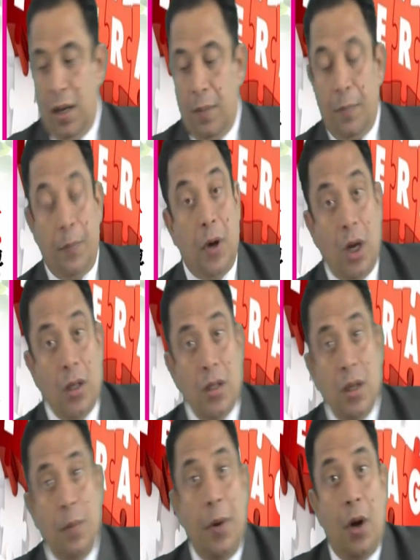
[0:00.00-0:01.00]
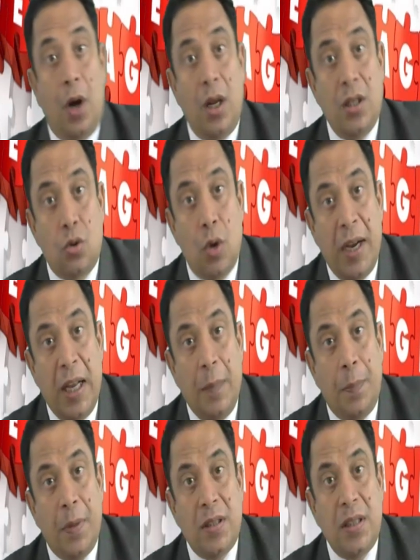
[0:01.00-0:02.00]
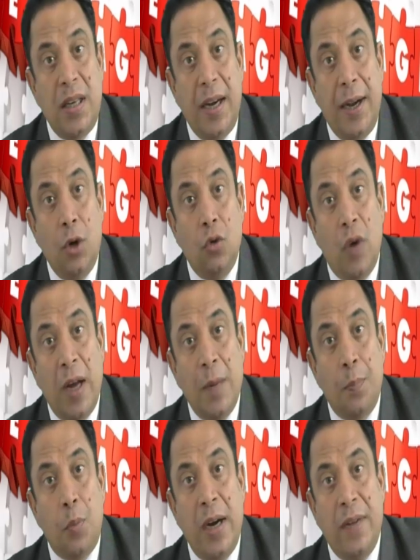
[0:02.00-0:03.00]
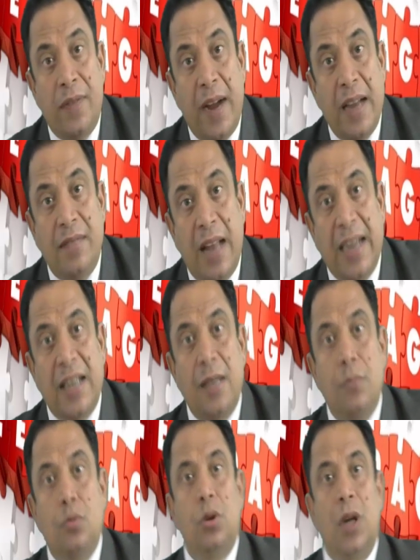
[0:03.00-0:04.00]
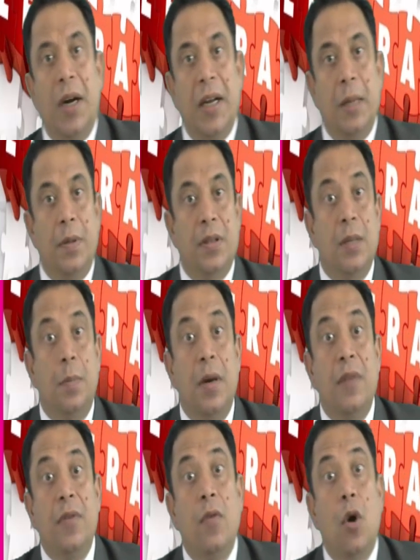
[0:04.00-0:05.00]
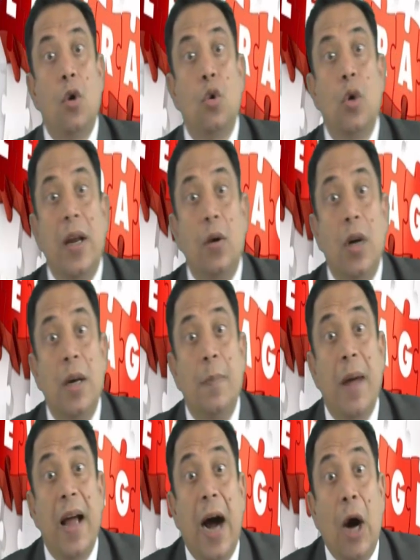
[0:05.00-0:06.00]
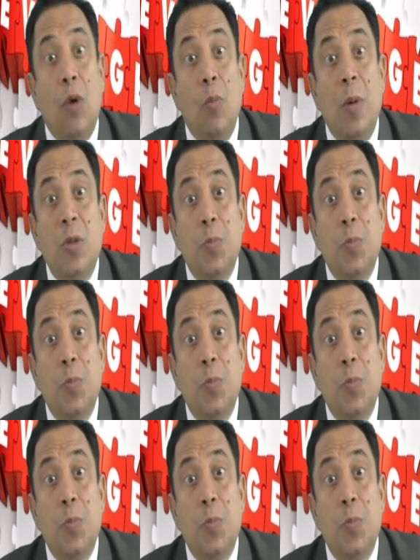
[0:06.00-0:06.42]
Because 20% into 1.5, that comes to 30%, but we want to calculate by how much